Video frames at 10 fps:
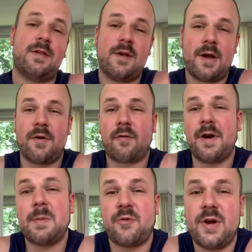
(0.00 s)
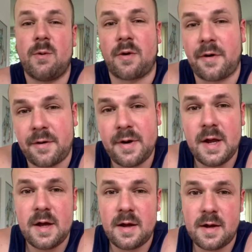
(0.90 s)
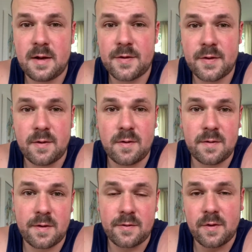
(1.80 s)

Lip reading: already pre-order. So there's